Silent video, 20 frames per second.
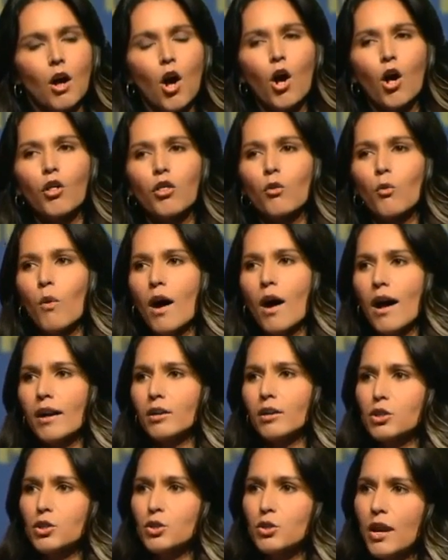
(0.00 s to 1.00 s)
all the
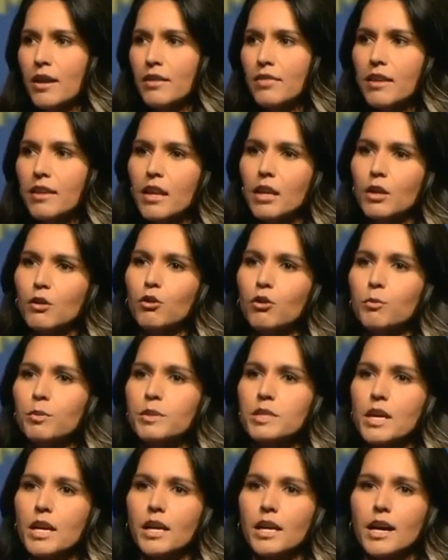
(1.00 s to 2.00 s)
while strengthening
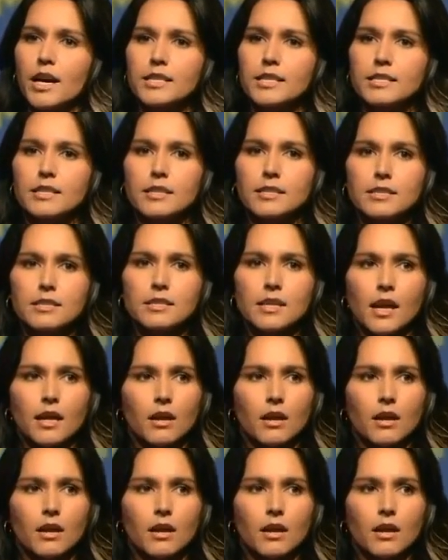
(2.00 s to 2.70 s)
groups like ISIS